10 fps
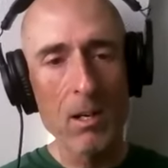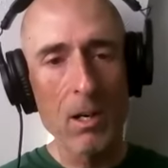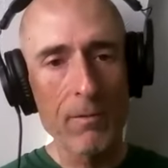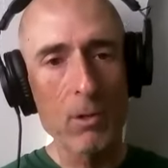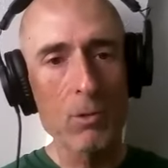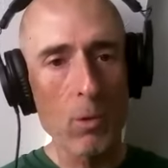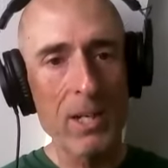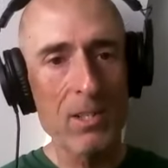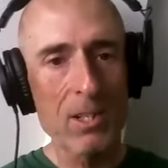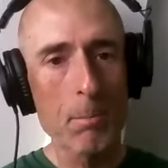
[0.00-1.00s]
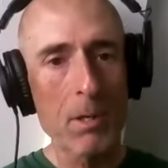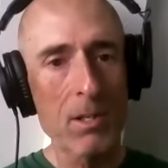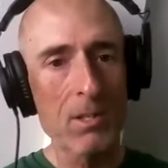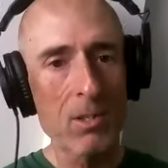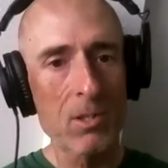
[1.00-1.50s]
of those race
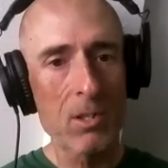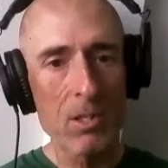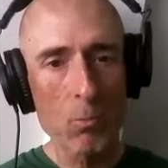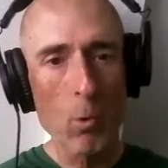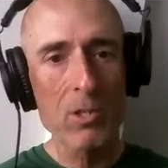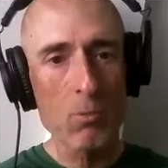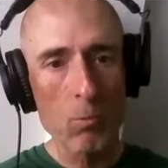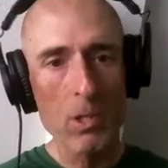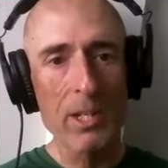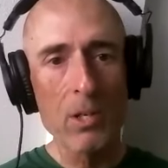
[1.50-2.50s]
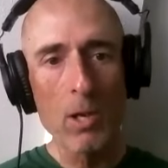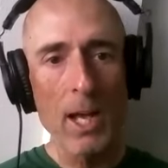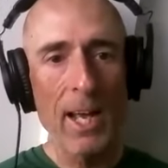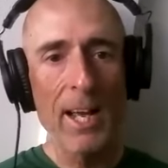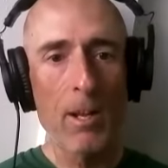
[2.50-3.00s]
experiences is what's really going to
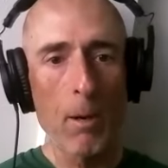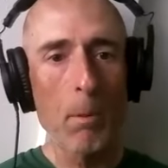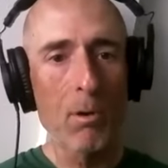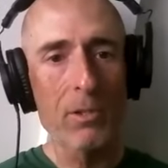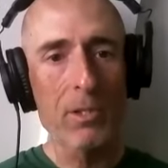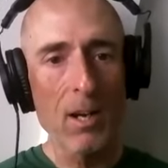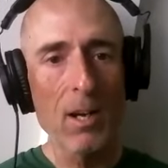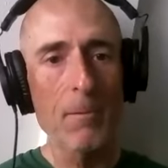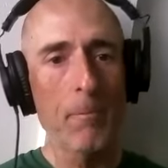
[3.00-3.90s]
add up over time.